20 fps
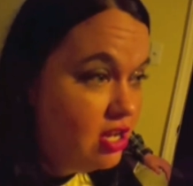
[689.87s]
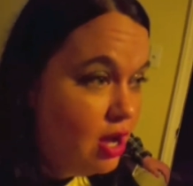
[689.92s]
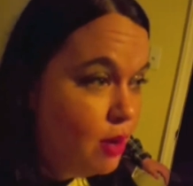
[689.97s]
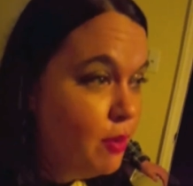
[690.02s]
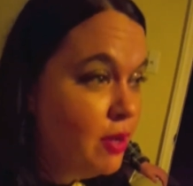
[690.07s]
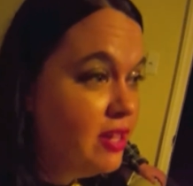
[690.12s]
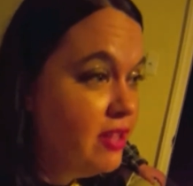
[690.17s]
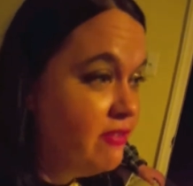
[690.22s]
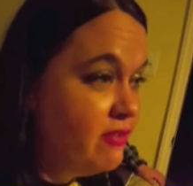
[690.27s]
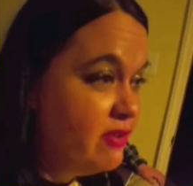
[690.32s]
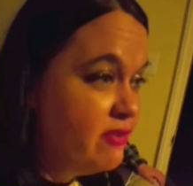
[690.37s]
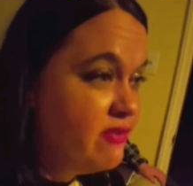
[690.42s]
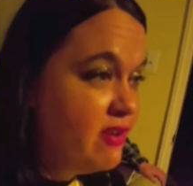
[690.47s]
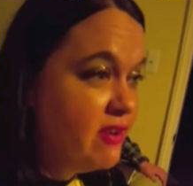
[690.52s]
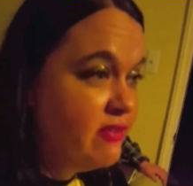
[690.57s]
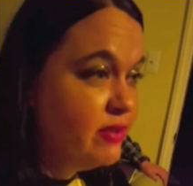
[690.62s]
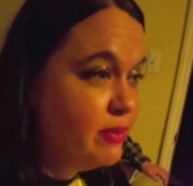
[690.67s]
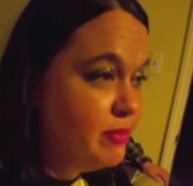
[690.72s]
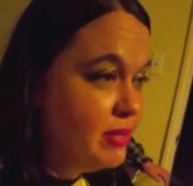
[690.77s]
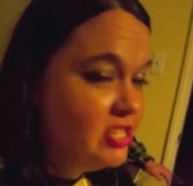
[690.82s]
Oh, want to
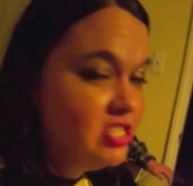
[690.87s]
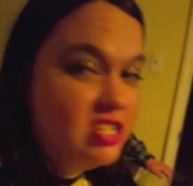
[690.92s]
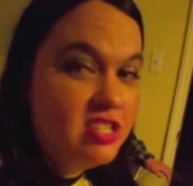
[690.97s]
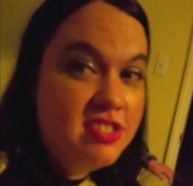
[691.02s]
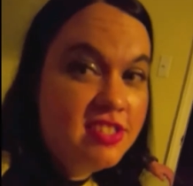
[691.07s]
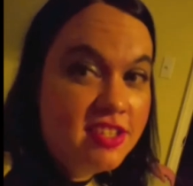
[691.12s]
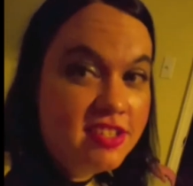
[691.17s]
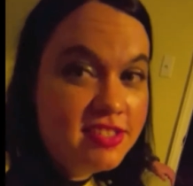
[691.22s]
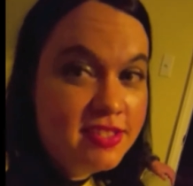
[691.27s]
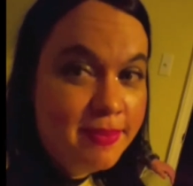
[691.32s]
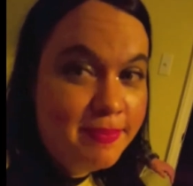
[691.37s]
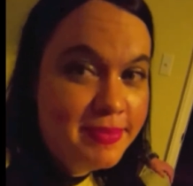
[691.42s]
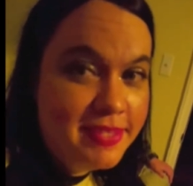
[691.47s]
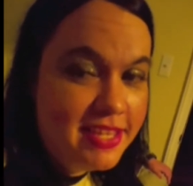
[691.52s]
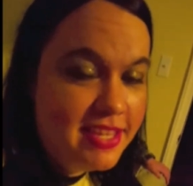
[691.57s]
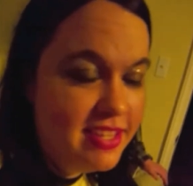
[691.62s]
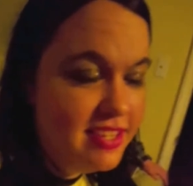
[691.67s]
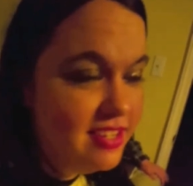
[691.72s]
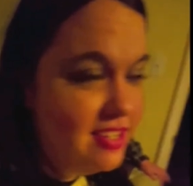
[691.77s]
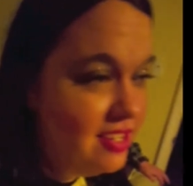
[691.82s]
remember by Jessica
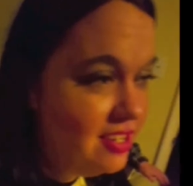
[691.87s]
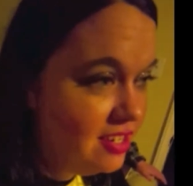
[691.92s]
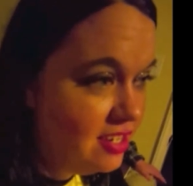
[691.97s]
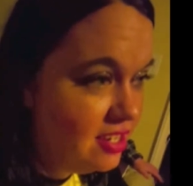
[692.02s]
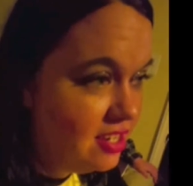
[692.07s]
Simpson.